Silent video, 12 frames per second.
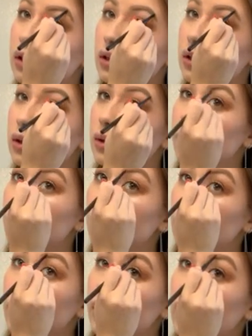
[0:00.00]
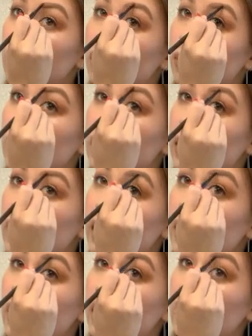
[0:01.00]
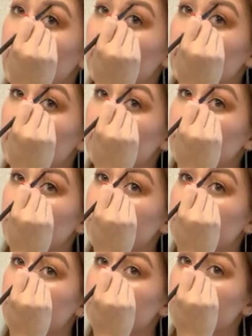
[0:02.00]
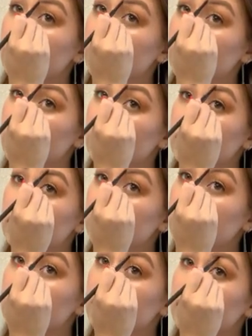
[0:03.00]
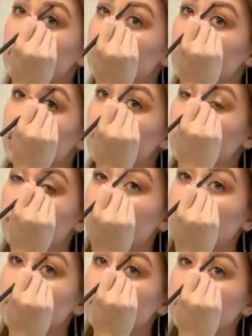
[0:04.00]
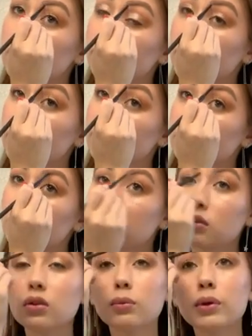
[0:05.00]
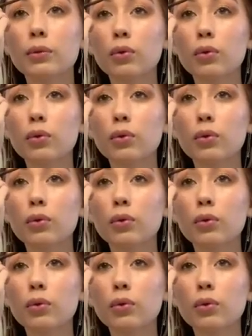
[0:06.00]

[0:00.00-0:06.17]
put back what I had on my face. I just go back in with a little bit more